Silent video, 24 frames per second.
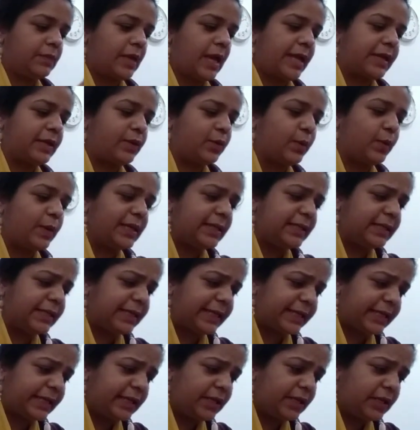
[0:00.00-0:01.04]
I
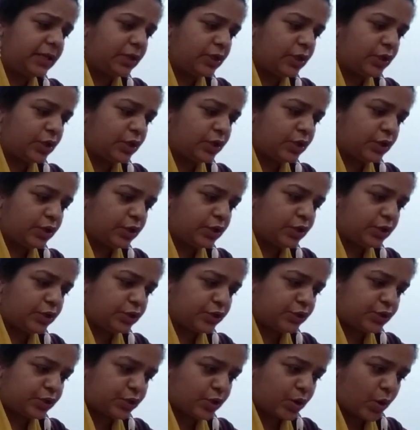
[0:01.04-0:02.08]
quickly
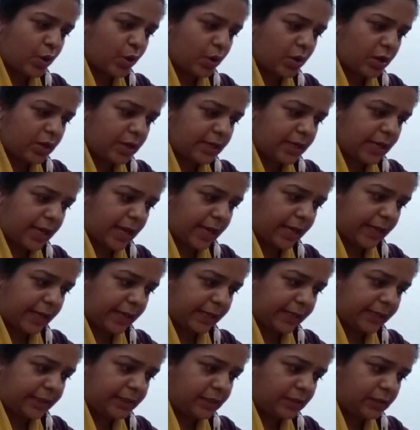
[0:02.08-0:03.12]
draw a
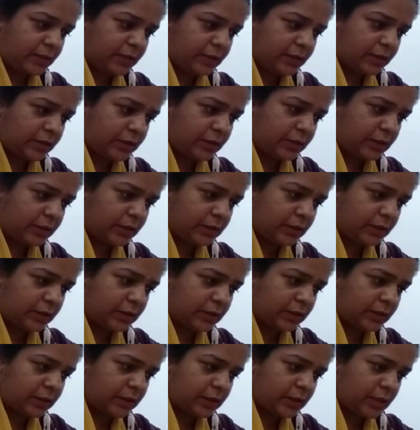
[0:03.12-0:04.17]
line
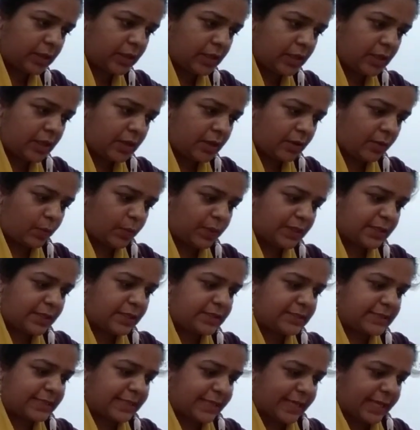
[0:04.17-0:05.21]
with
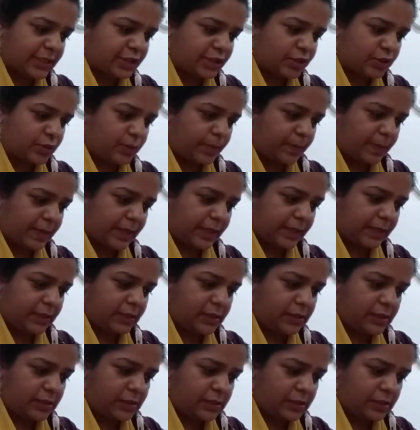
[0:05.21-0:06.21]
a sketch pen